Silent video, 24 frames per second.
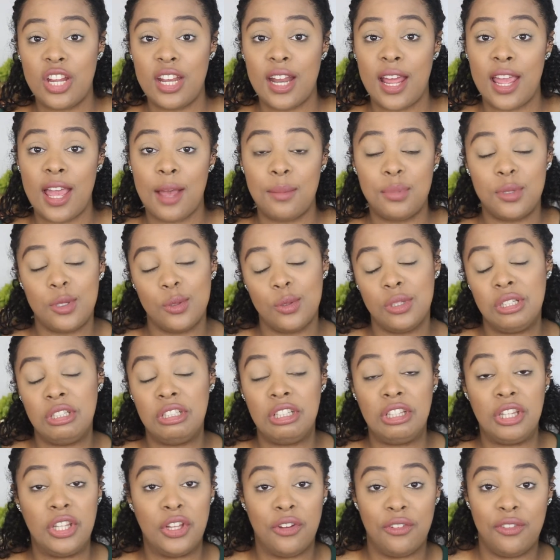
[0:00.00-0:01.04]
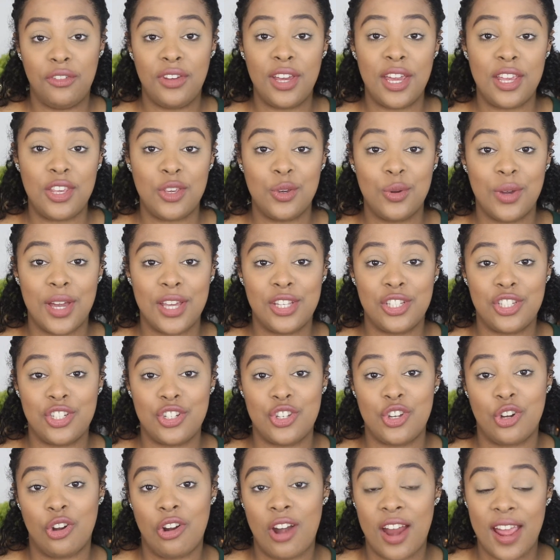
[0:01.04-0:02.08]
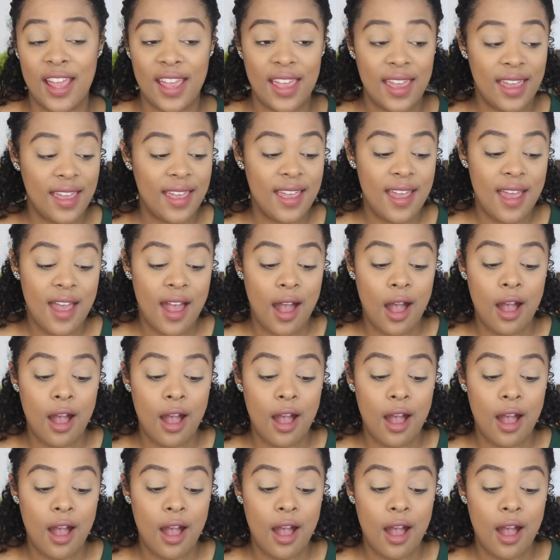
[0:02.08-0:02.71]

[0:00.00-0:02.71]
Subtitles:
and I absolutely love it, and you guys should try it.